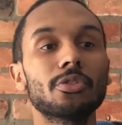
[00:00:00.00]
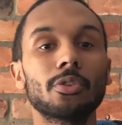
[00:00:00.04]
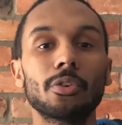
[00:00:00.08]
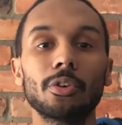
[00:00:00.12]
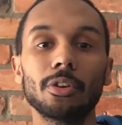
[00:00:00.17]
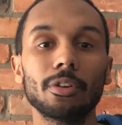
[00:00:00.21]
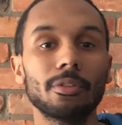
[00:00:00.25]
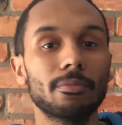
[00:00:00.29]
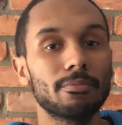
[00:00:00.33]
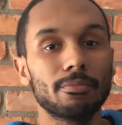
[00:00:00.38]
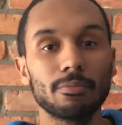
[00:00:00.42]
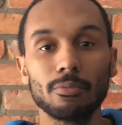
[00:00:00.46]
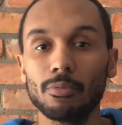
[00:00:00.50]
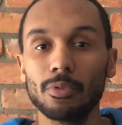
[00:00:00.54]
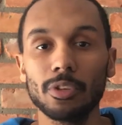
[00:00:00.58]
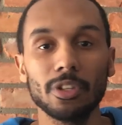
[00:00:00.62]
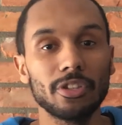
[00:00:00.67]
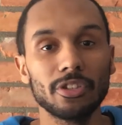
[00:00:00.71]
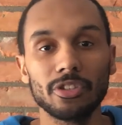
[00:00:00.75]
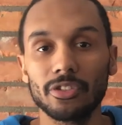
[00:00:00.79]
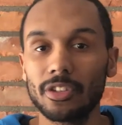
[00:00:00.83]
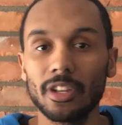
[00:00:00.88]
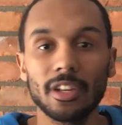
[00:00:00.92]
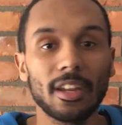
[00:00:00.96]
or we
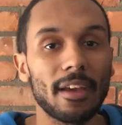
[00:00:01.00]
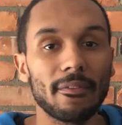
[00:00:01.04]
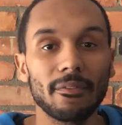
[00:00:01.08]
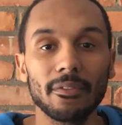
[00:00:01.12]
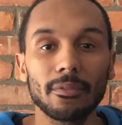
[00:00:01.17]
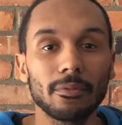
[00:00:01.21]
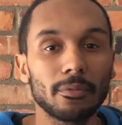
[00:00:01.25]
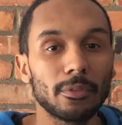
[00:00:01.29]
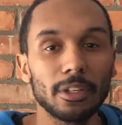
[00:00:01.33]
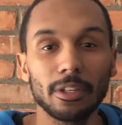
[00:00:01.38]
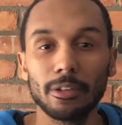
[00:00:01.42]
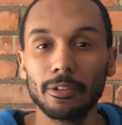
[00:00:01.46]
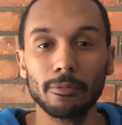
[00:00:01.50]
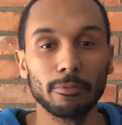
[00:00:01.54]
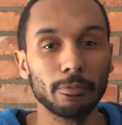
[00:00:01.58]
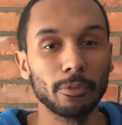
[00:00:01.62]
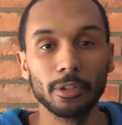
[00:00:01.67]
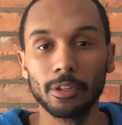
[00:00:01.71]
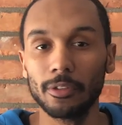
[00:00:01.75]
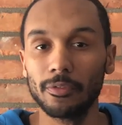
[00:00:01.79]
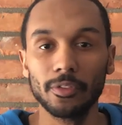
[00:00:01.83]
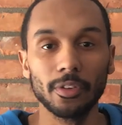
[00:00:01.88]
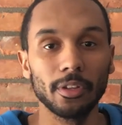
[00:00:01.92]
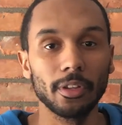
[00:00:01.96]
just didn't
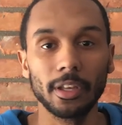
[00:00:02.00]
really feel